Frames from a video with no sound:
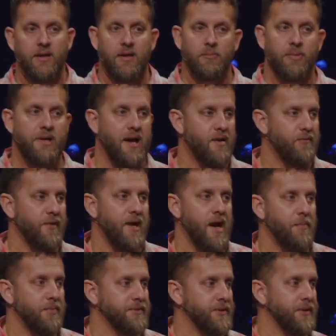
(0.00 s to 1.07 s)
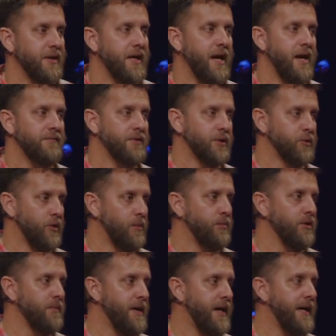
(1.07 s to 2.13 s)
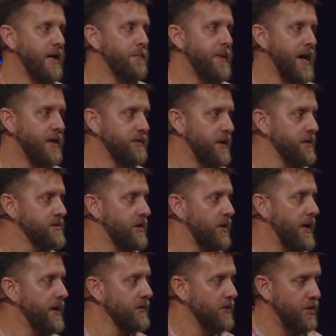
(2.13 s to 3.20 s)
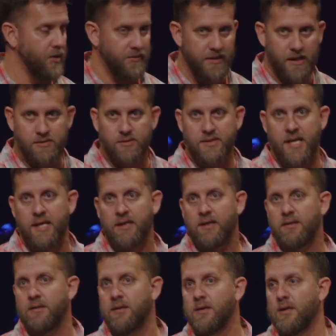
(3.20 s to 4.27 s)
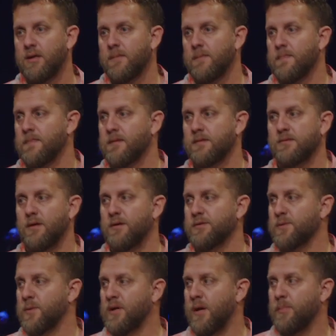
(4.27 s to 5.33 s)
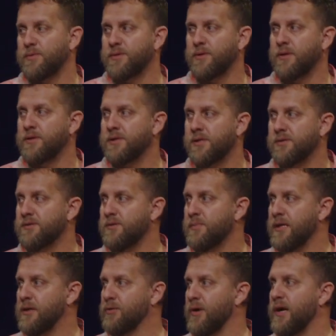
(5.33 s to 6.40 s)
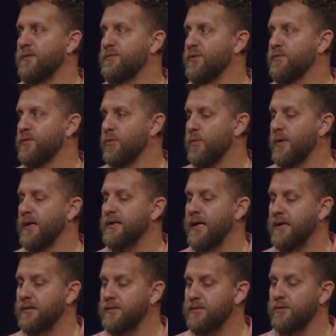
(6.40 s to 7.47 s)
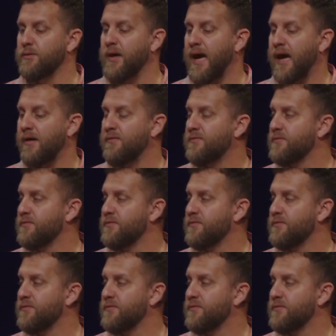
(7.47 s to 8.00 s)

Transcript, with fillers: But every opportunity I have to grumble about how bad things are, how long things are taking, is also an opportunity just to be grateful for what I do have.